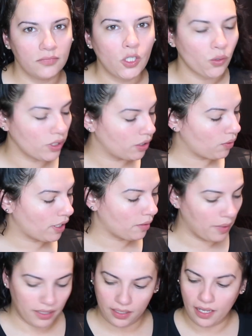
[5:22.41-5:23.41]
totally
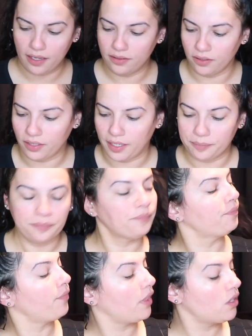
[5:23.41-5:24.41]
recommend that okay
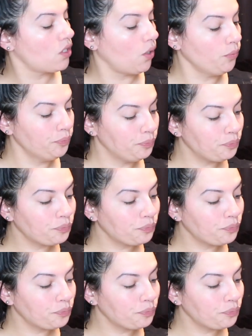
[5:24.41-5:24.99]
so